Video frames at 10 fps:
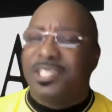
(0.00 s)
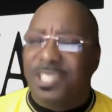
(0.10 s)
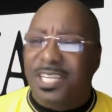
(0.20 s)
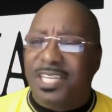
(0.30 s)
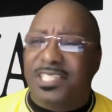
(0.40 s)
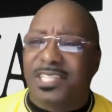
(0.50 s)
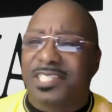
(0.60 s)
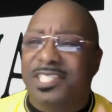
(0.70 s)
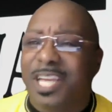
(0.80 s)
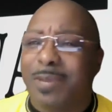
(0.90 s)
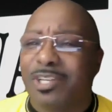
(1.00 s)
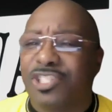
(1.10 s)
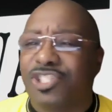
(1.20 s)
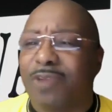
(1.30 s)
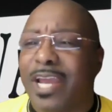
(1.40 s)
Jesus
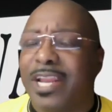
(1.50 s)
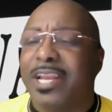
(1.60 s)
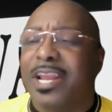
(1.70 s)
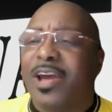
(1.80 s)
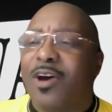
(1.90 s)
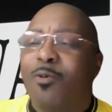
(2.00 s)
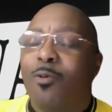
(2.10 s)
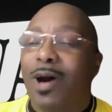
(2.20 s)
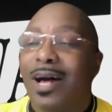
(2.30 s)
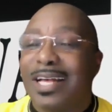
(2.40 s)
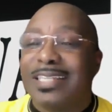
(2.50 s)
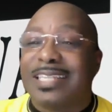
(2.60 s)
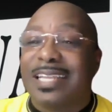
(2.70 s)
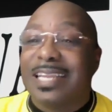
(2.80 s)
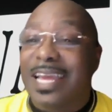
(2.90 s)
demonstrated was
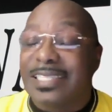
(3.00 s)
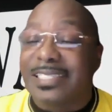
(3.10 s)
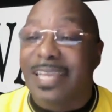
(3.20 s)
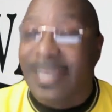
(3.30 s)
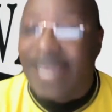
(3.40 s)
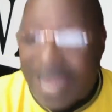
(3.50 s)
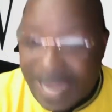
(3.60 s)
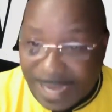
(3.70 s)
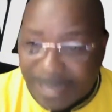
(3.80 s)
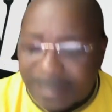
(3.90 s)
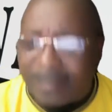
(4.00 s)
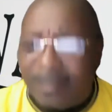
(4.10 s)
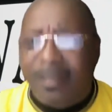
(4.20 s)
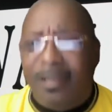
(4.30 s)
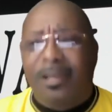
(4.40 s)
listening.
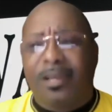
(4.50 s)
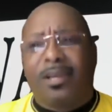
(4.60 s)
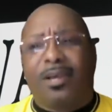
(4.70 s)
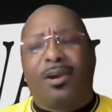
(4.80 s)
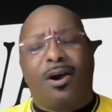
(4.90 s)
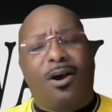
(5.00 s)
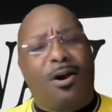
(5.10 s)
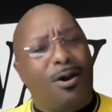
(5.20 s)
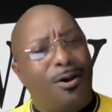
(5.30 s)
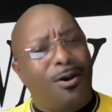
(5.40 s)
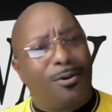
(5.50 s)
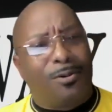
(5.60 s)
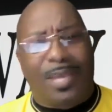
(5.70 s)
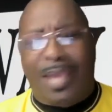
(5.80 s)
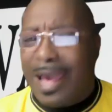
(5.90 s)

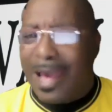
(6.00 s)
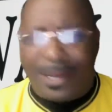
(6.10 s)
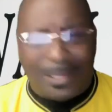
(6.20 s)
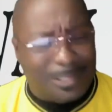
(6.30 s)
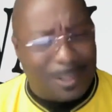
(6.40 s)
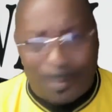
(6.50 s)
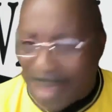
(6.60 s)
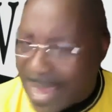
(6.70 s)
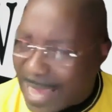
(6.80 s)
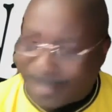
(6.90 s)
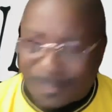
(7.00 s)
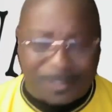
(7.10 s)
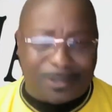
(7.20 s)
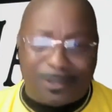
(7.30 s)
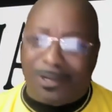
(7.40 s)
Oh, God is the
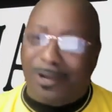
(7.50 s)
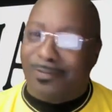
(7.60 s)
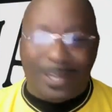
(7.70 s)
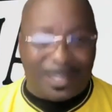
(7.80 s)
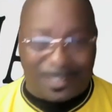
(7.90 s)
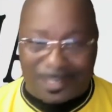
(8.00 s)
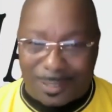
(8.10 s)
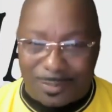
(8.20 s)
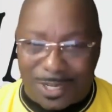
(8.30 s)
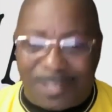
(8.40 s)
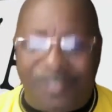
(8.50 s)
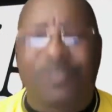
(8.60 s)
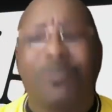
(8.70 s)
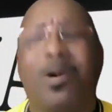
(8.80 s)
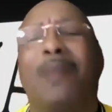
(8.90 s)
master of listening, because
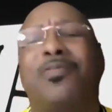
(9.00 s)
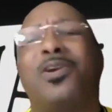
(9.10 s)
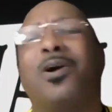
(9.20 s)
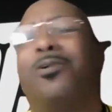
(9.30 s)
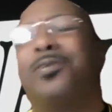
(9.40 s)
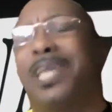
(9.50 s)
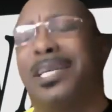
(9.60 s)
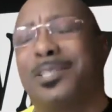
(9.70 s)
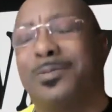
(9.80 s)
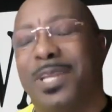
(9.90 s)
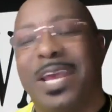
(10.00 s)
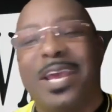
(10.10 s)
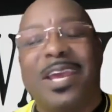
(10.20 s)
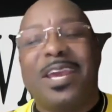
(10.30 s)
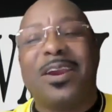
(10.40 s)
throughout the Old Testament,
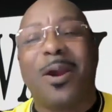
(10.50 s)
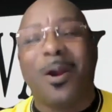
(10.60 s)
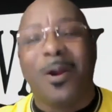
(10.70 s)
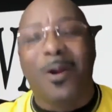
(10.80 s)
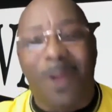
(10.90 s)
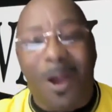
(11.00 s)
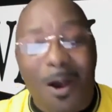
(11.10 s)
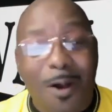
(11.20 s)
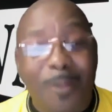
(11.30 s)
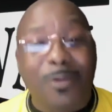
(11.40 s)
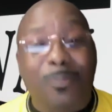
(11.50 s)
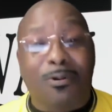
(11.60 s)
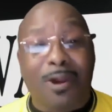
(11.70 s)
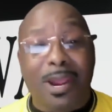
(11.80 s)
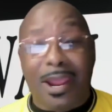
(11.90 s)
he heard all the
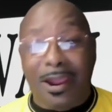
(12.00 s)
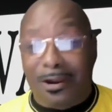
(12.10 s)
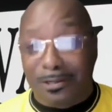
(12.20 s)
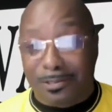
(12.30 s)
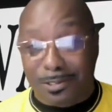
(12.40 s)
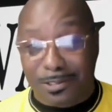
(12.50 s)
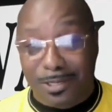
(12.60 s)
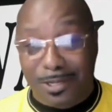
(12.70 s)
prayers